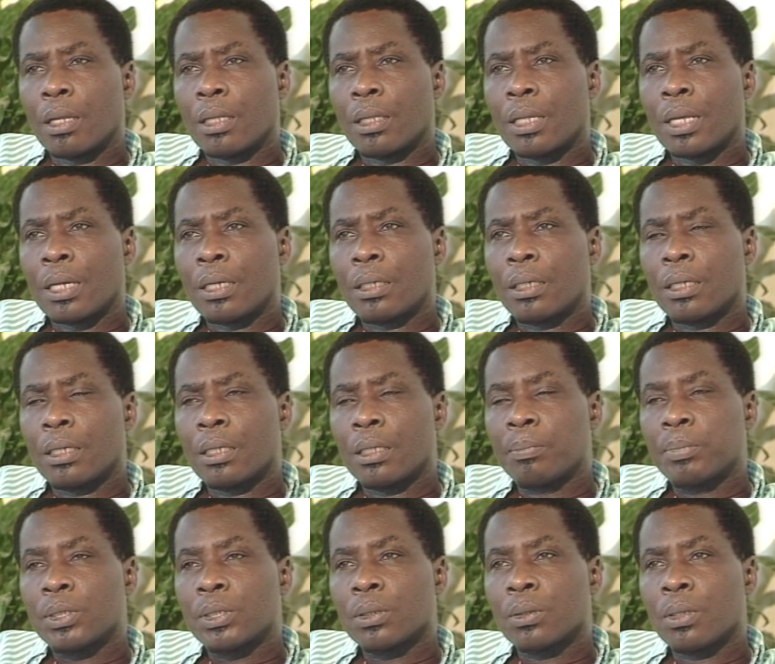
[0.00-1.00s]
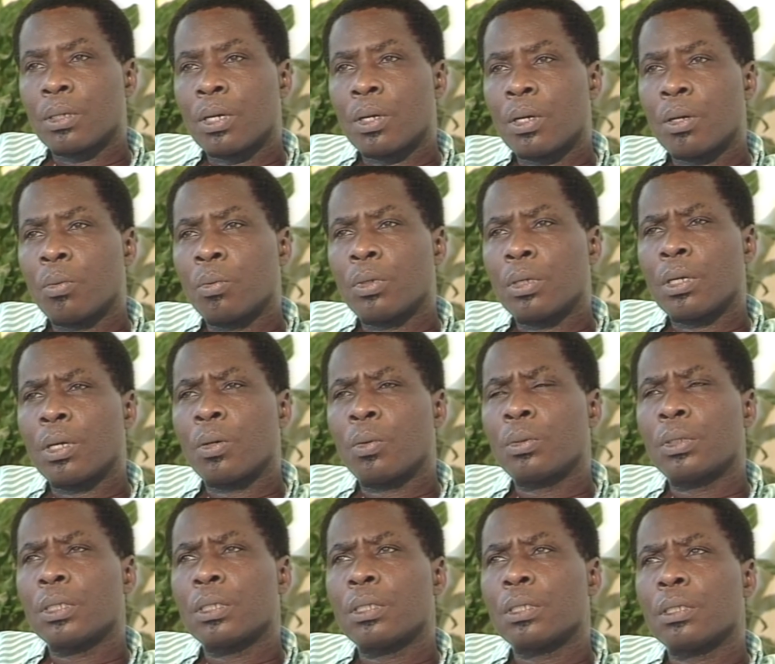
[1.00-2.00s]
That calypso, how
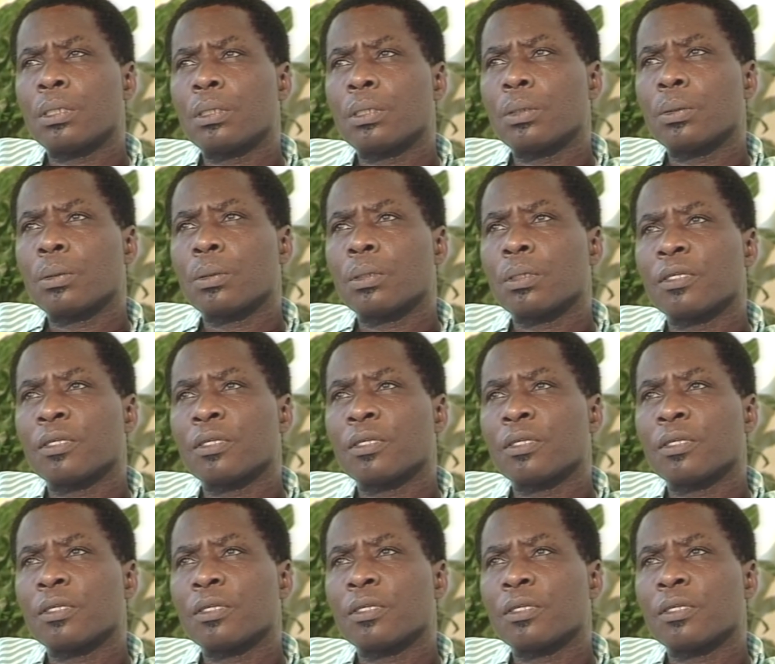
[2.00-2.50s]
did it go?